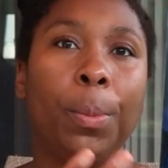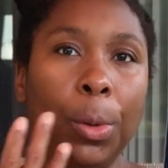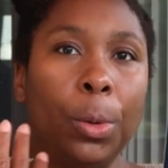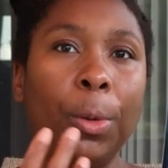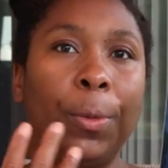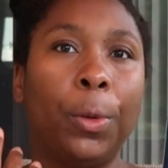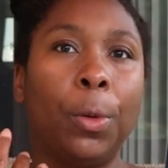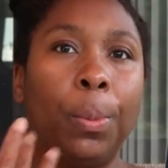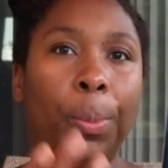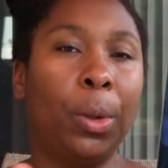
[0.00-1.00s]

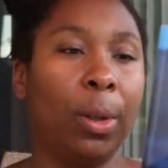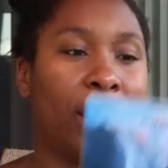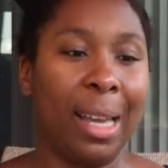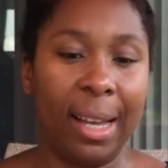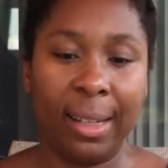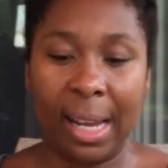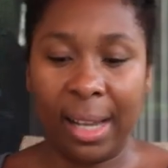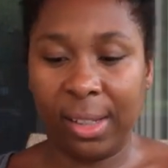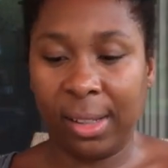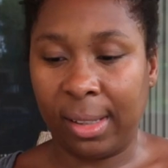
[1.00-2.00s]
beautiful book I,
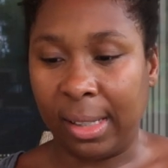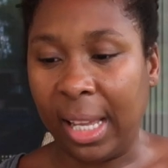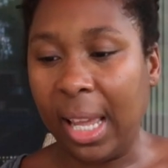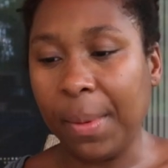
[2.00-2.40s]
I just the